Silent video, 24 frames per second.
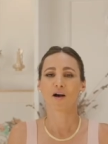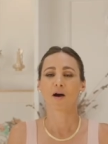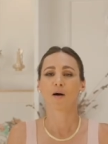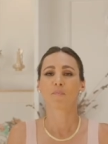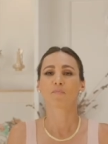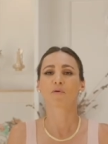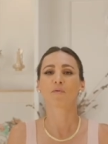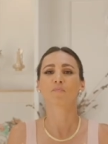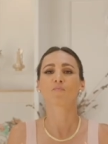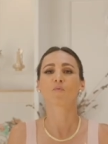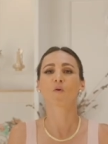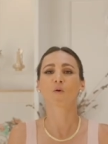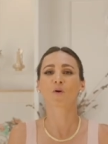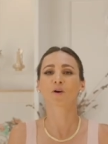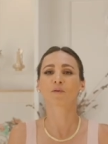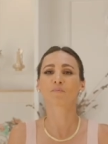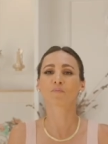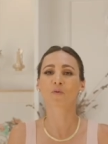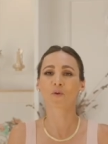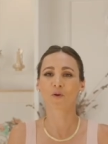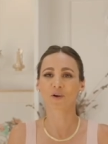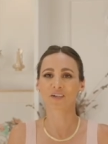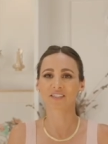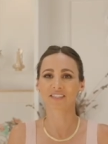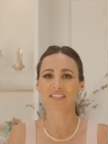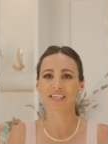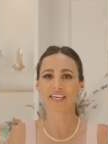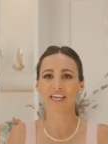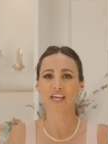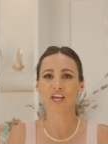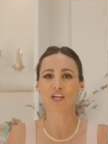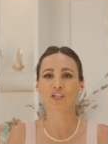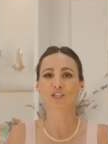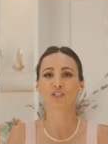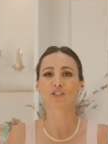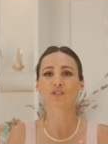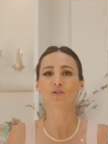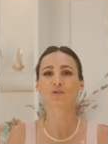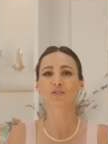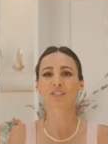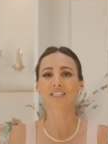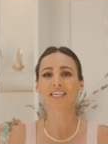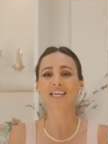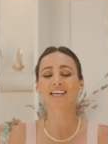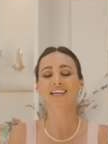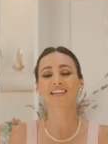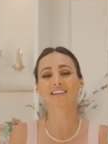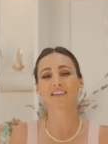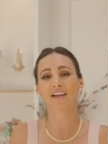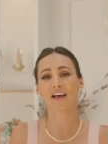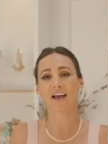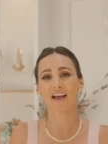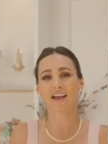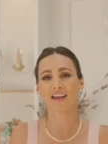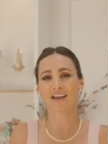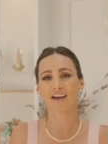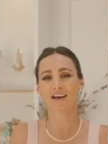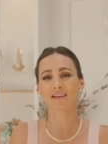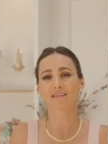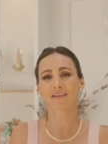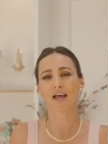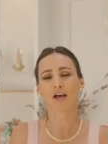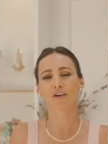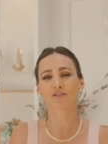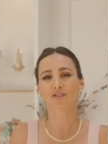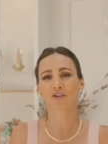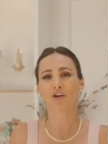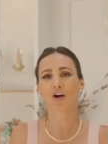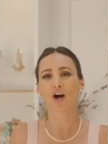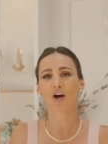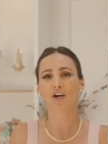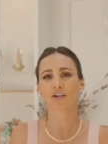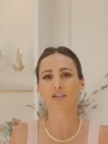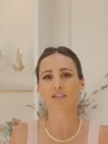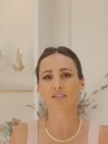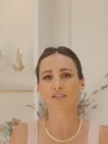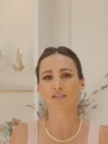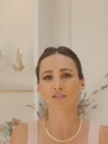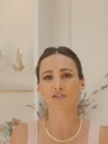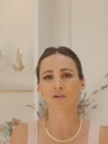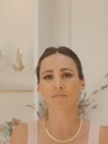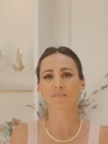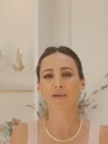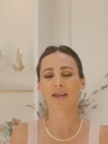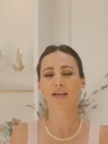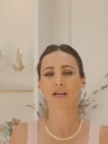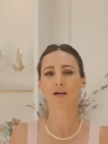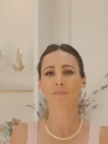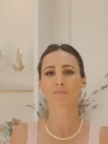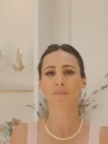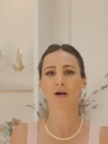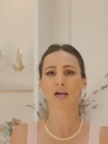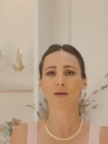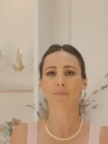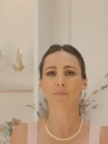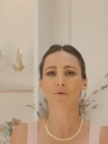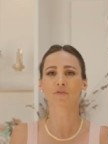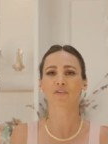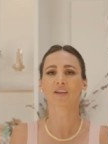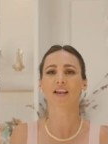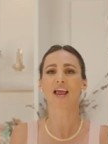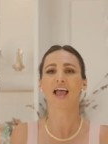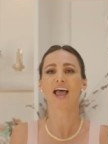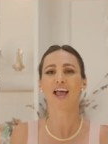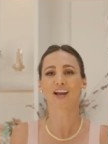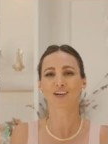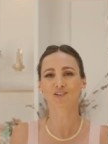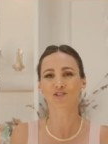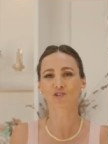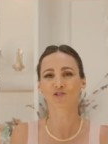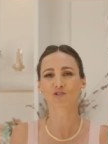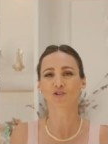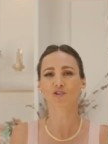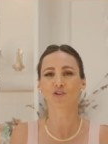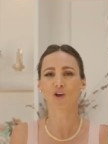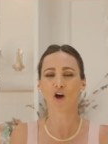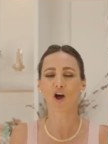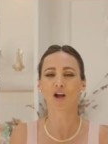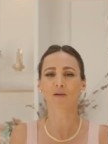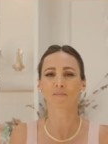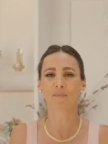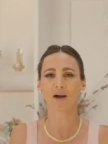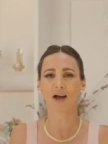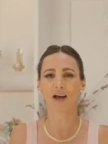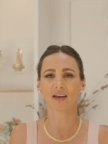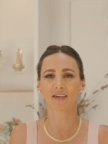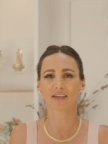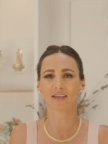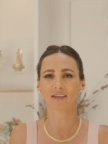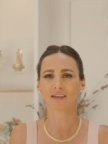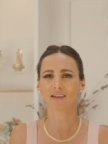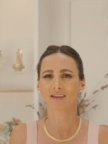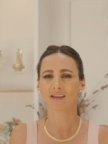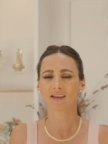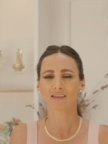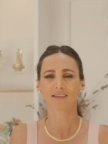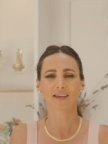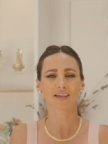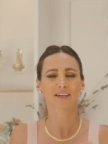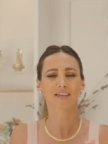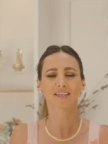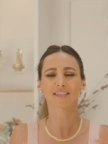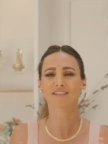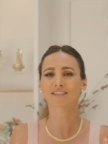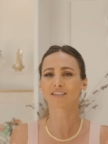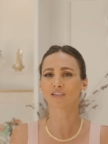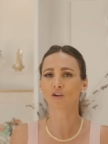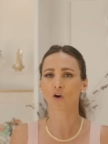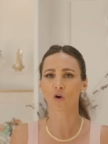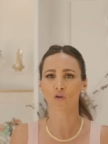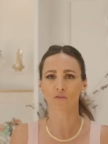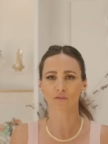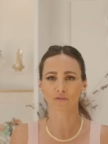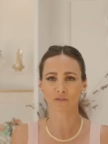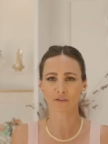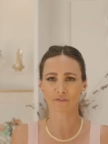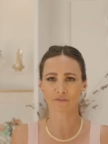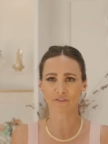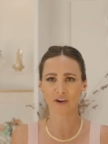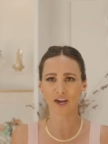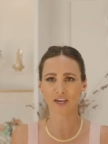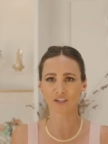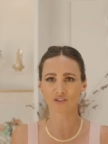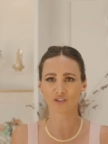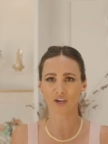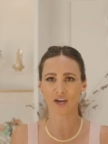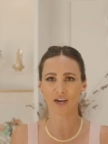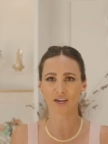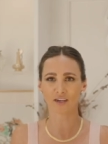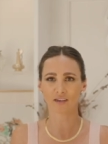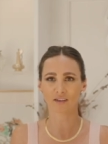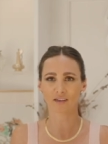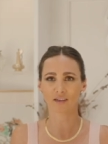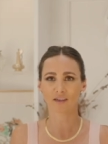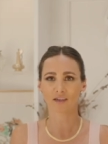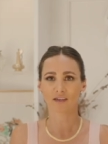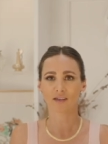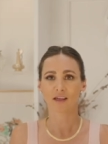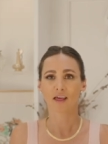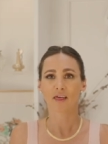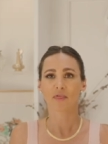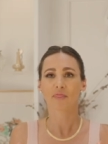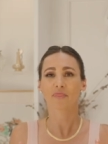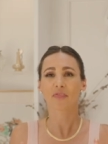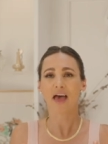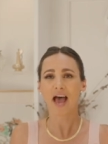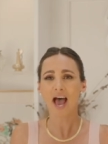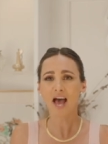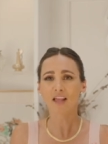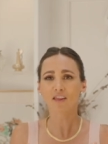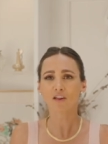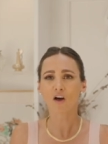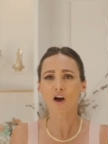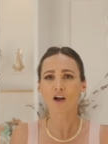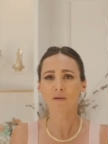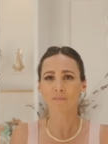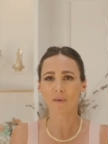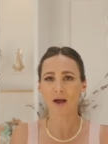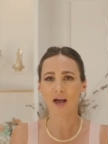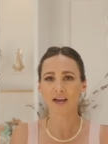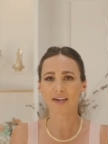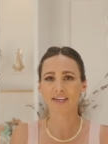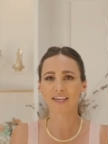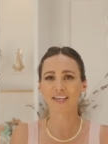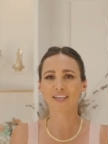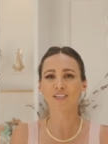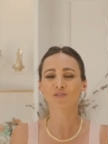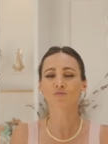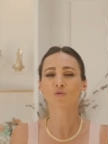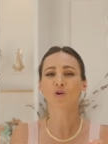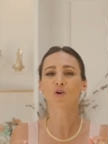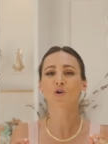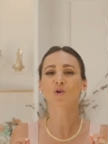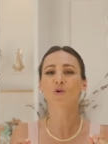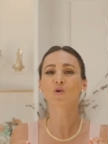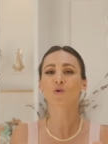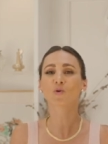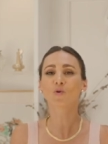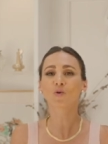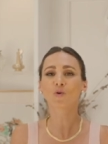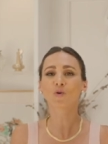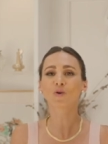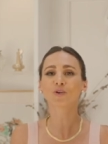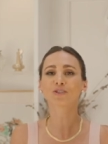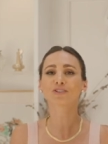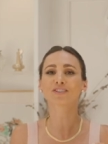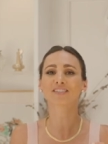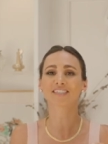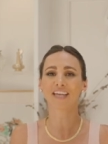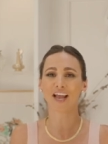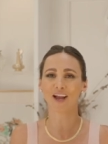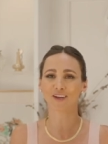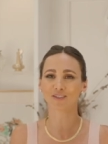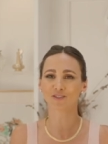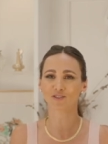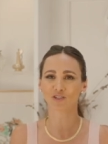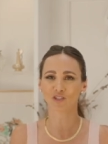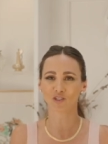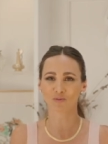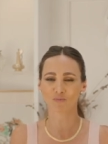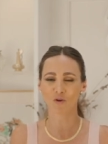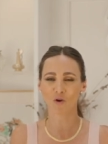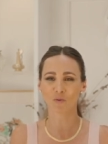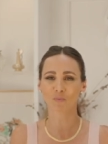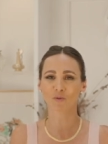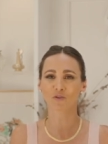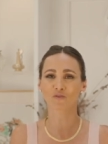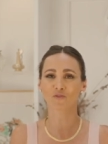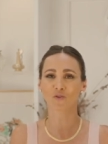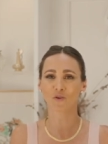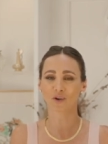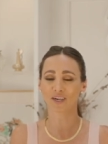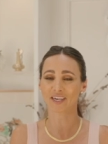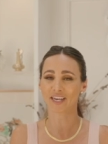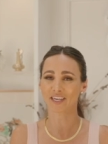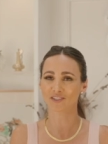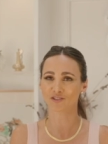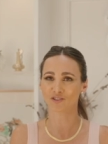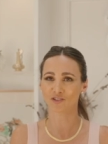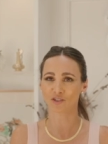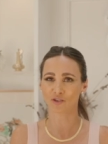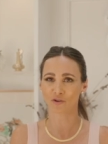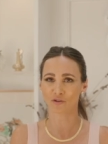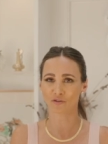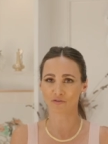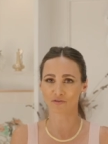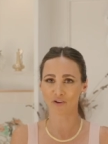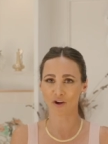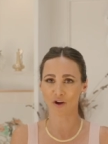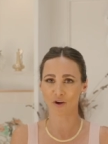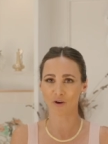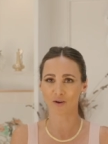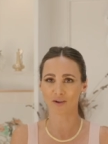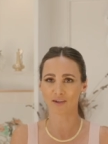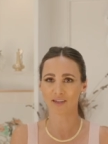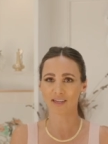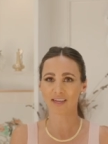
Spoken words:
But more importantly, using clay allows our artists to make a pipe with an extra long body that isn't overly fragile. That long body is what cools down your smoke before it gets to your throat.